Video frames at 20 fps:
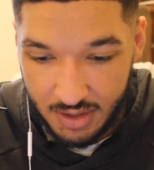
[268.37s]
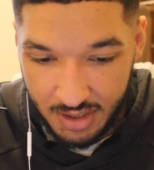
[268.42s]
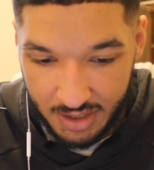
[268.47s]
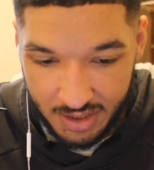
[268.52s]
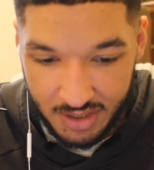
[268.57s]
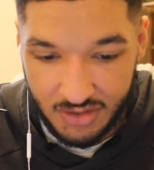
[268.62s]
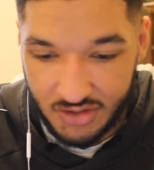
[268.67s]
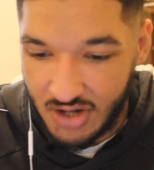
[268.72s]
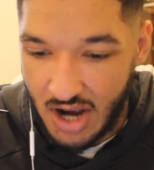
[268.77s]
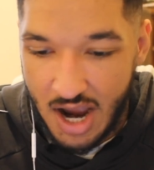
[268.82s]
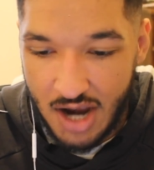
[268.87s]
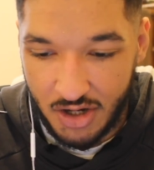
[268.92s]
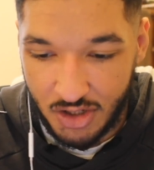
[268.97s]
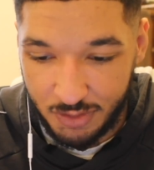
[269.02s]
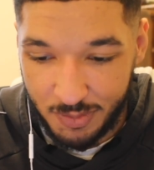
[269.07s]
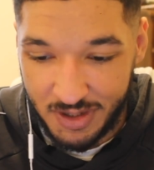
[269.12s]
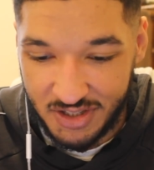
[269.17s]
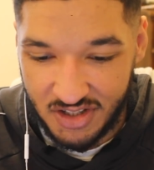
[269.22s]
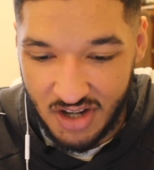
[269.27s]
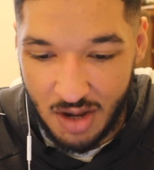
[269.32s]
And his
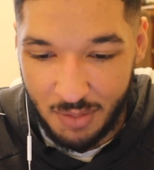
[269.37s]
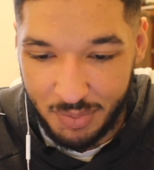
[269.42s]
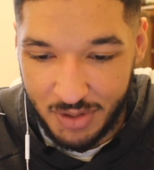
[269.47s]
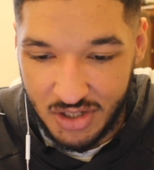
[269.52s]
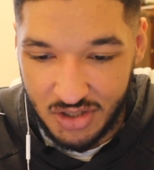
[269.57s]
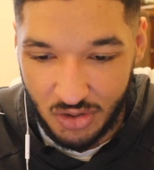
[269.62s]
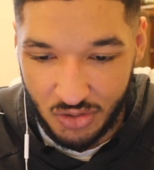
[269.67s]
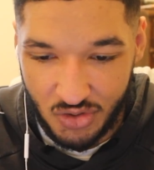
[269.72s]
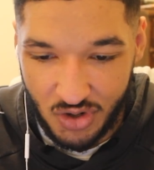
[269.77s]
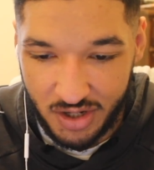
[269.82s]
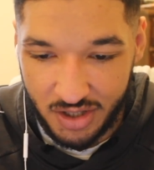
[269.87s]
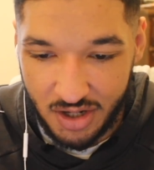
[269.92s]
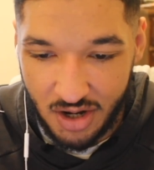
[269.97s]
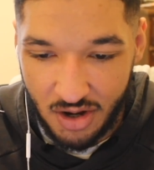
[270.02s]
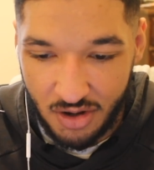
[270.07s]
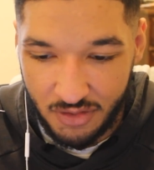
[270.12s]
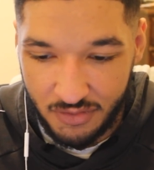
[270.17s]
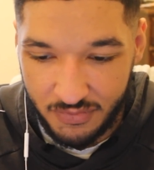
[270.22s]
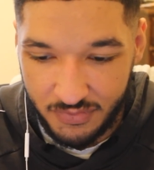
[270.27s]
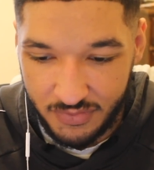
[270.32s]
tire's messed up, he's still trying to
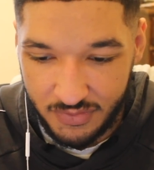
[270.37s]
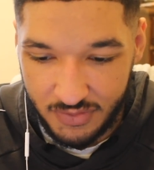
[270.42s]
go.